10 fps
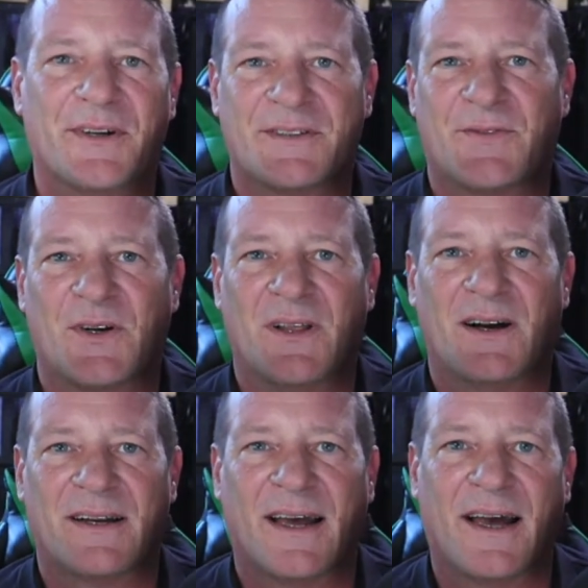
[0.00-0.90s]
us for a
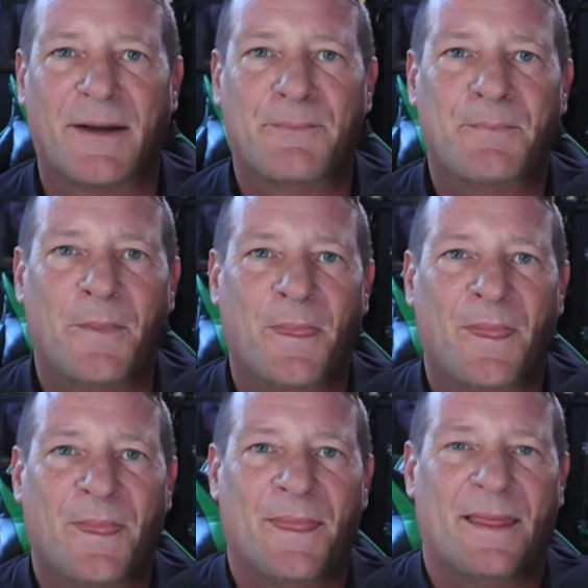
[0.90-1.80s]
long time.
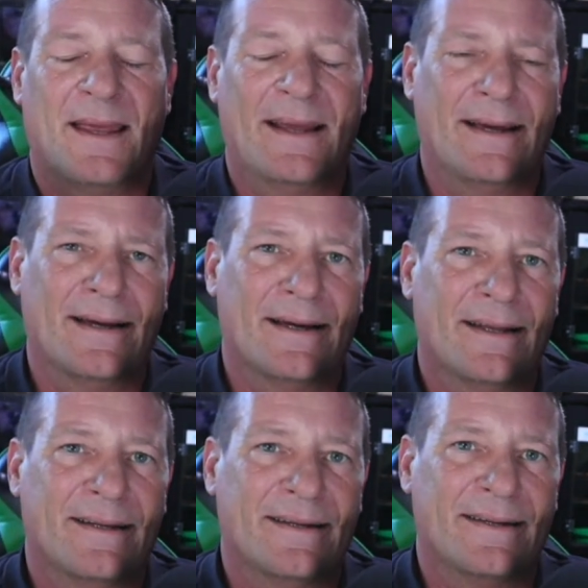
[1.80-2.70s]

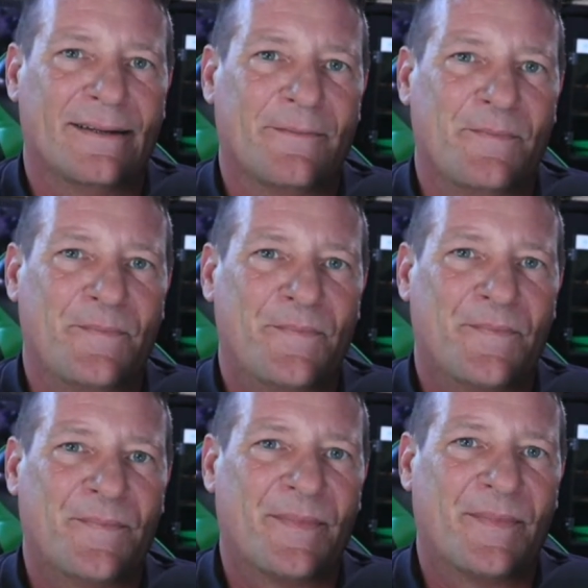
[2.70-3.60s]
And,
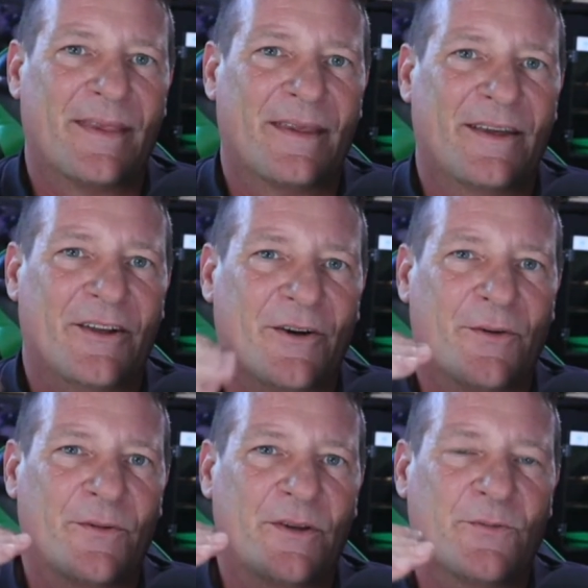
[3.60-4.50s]
you
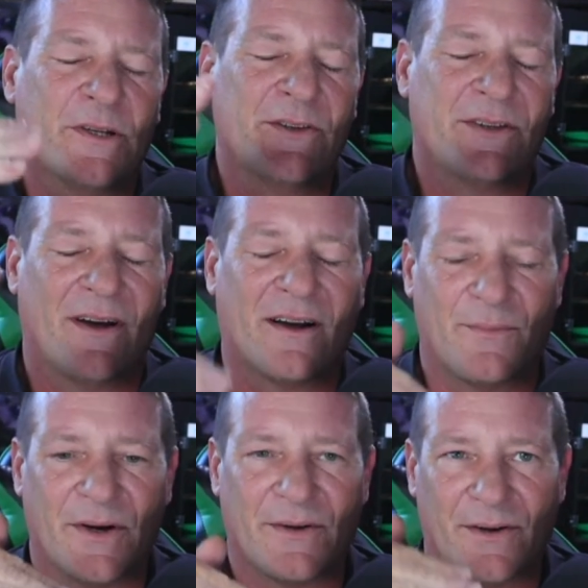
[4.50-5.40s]
know, when you talk
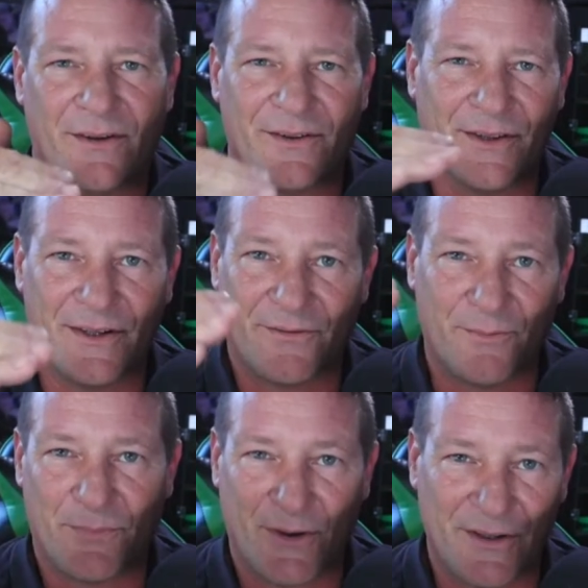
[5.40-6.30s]
about all of the
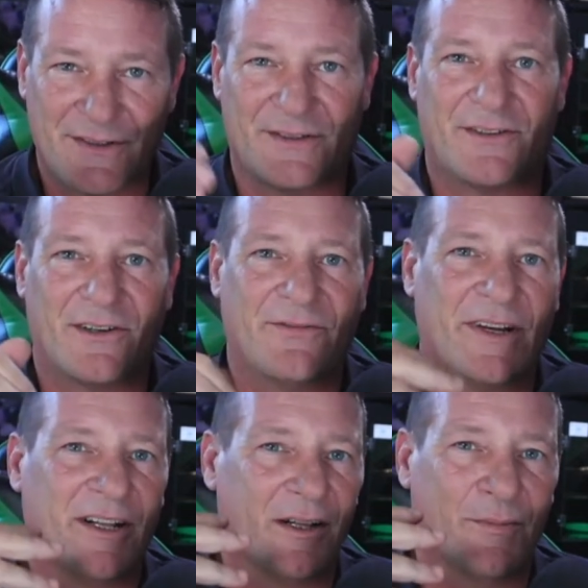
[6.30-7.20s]
different perks that are
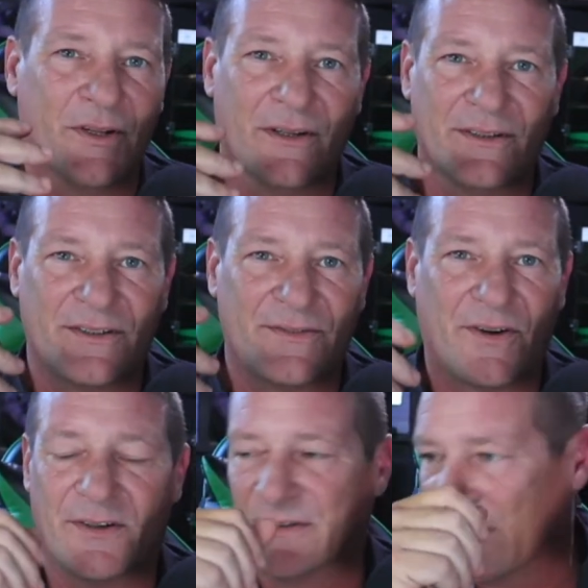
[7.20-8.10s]
available as
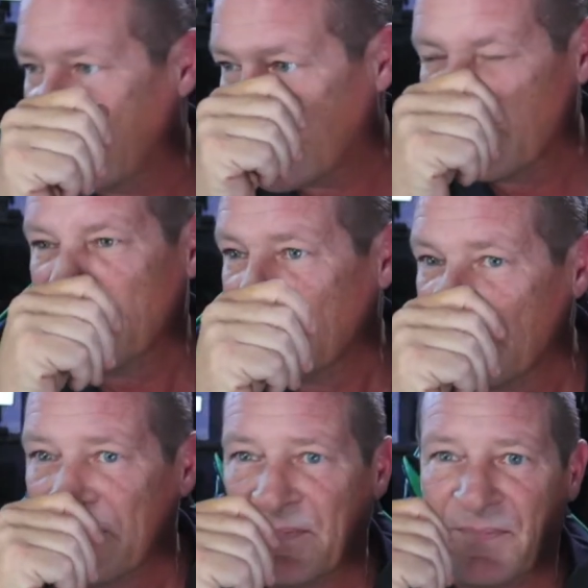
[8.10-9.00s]
far as like,
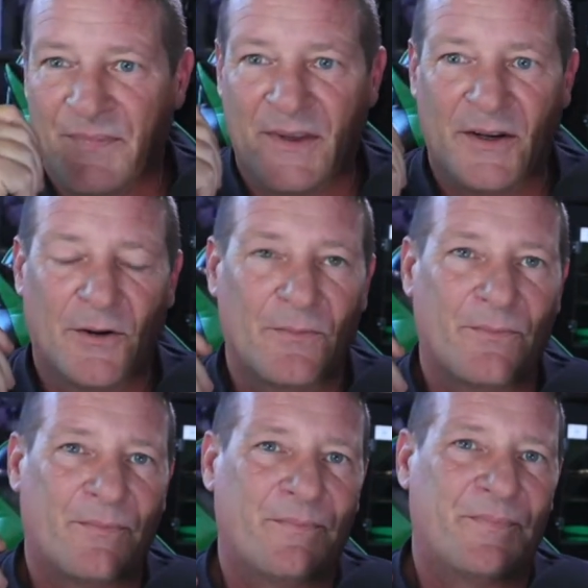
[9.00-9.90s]
you know,
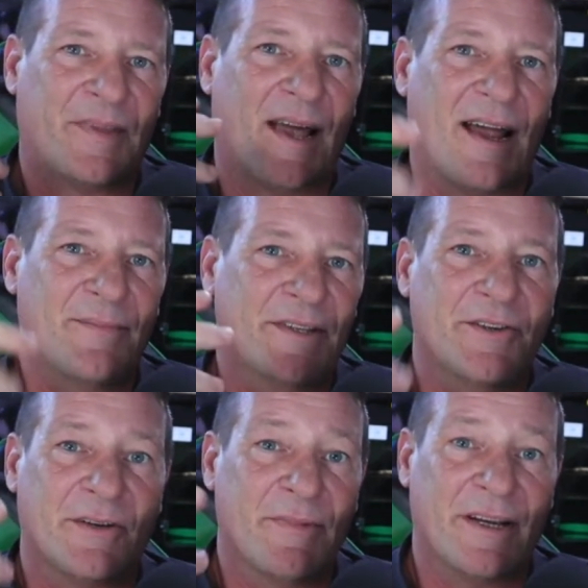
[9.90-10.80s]
time that you
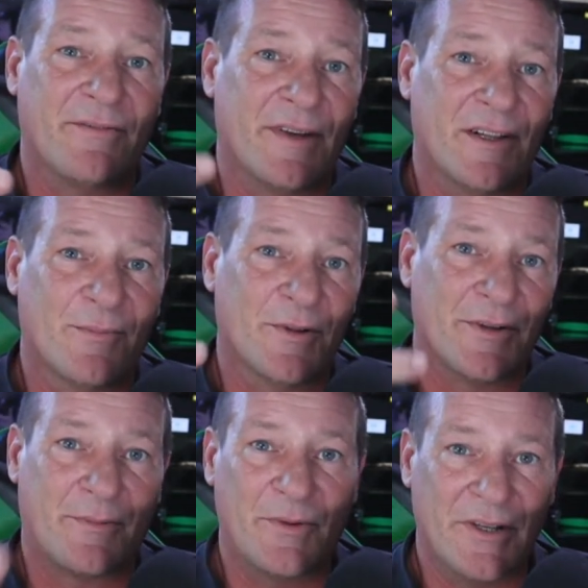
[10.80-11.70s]
can make available
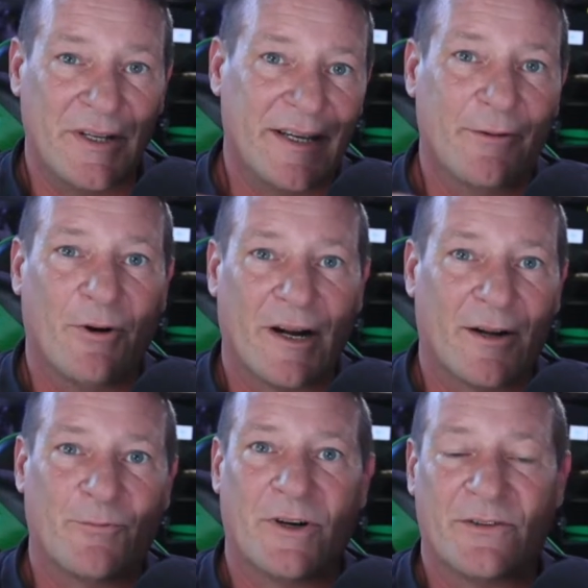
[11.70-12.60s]
to communicate one
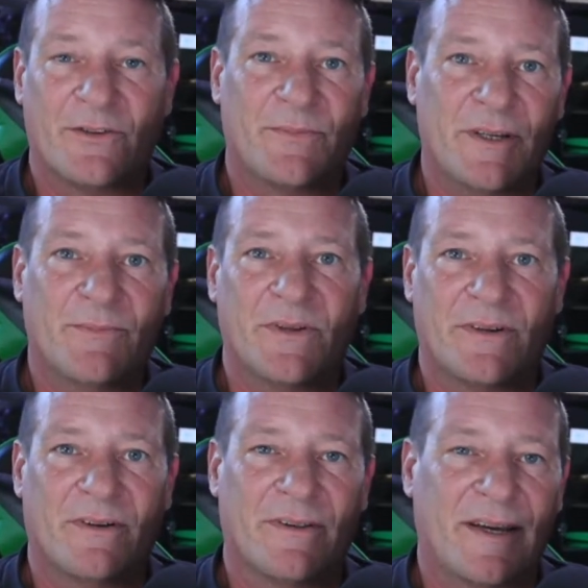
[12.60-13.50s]
on one with people and
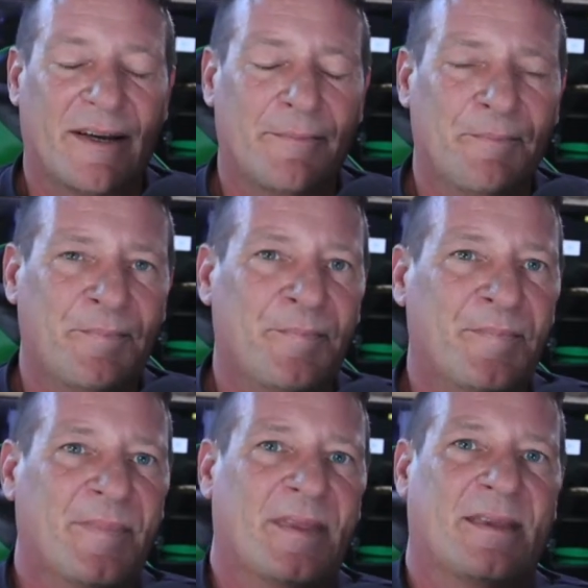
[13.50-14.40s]
all that,
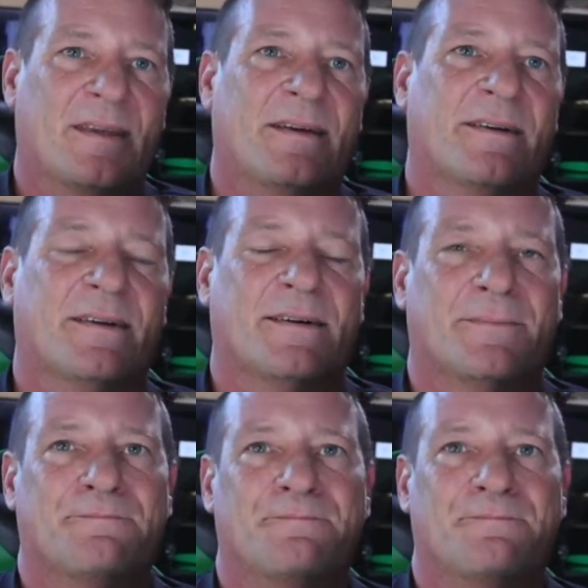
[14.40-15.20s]
um,